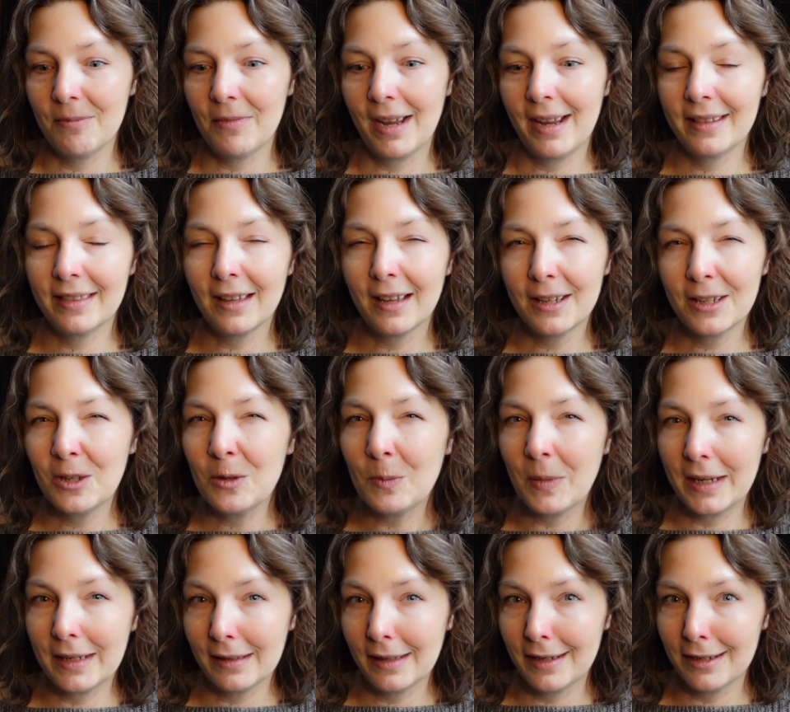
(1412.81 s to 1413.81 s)
I thought you
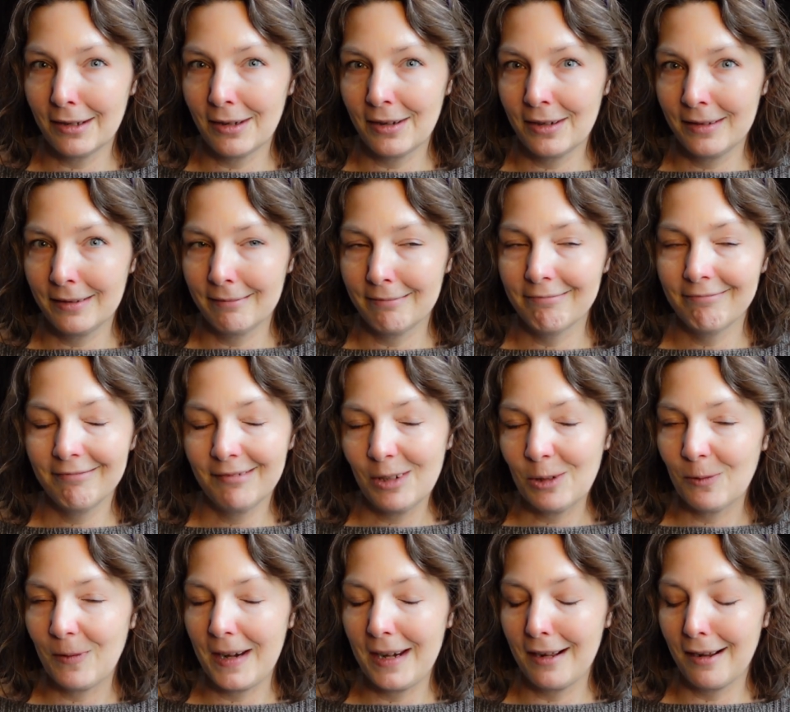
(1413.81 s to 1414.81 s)
might like on
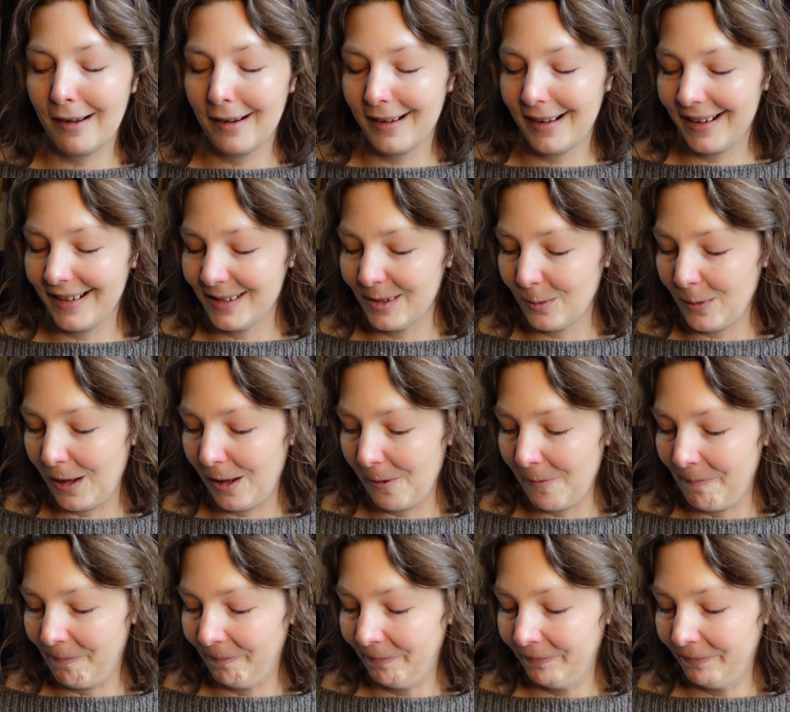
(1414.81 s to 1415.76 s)
your radar as well.